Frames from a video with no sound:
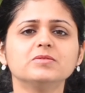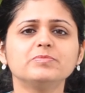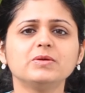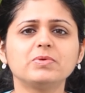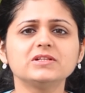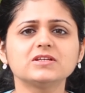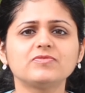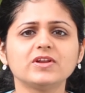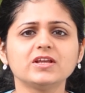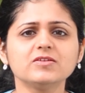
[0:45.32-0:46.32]
People
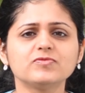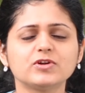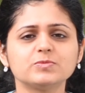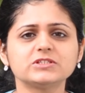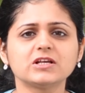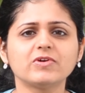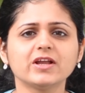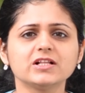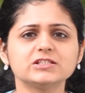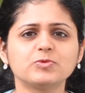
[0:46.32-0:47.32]
suffering from
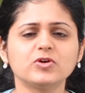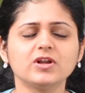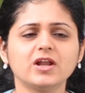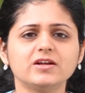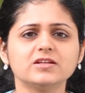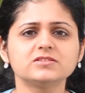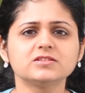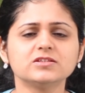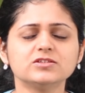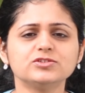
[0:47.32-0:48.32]
cervical spondylitis
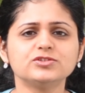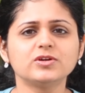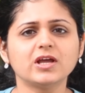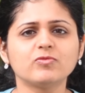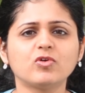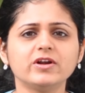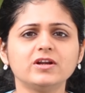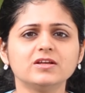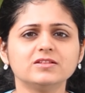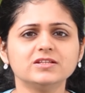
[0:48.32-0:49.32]
should
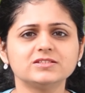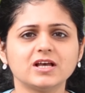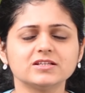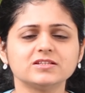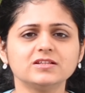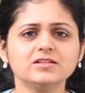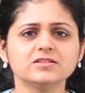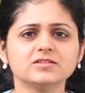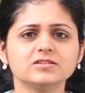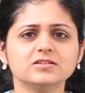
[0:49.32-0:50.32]
avoid this asana.
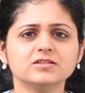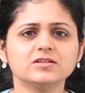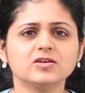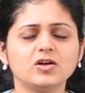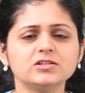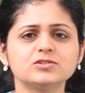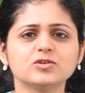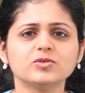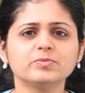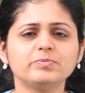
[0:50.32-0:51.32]

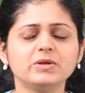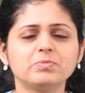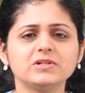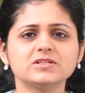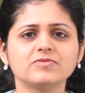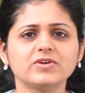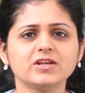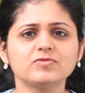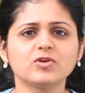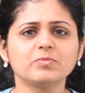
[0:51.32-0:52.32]
Also, people
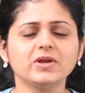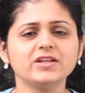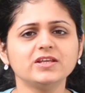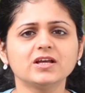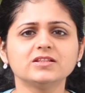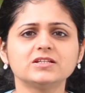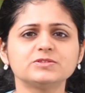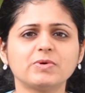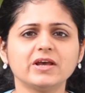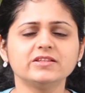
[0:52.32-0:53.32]
suffering from any other
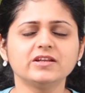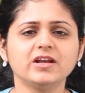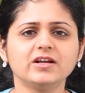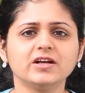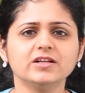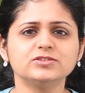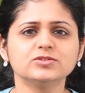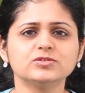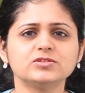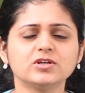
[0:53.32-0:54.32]
spine related
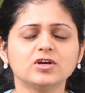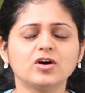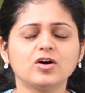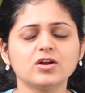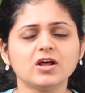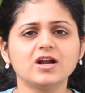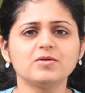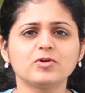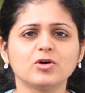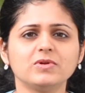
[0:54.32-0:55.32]
issues or
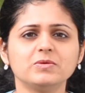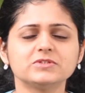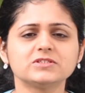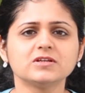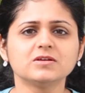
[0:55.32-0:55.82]
heart problems